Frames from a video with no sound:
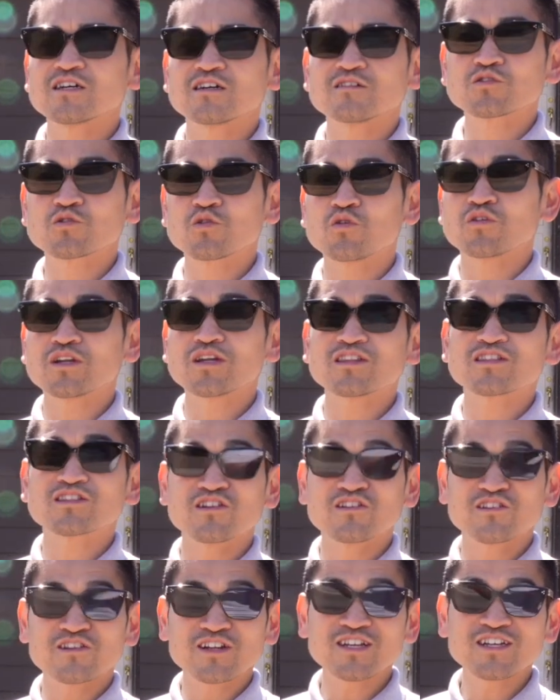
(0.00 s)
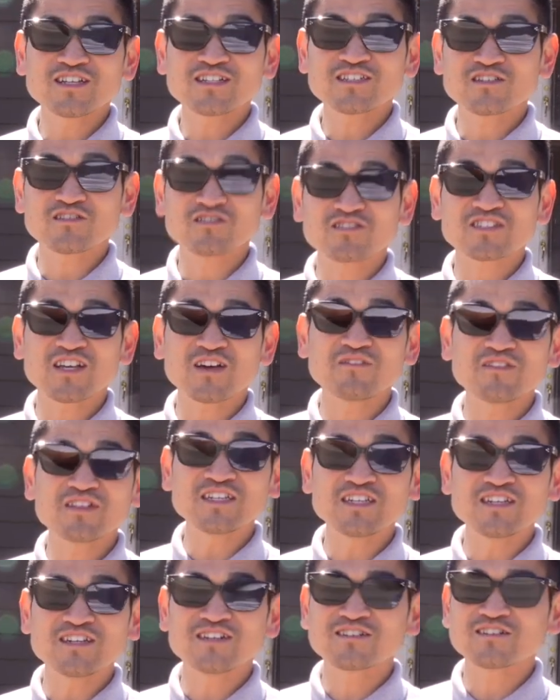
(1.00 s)
until 2030, so
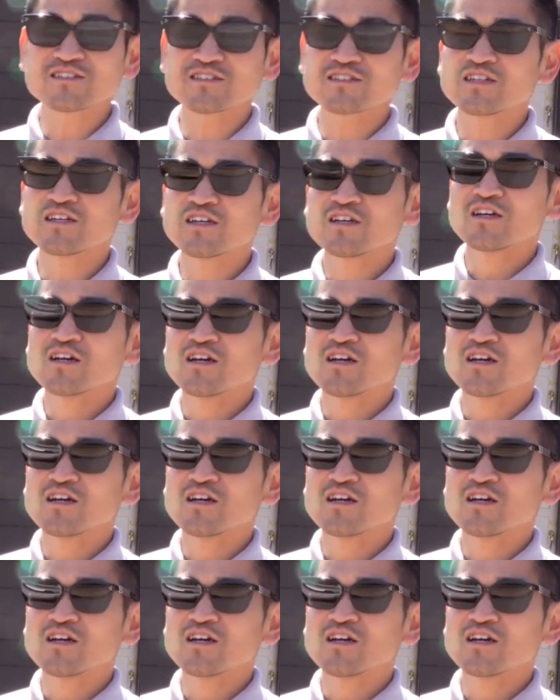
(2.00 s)
7 years.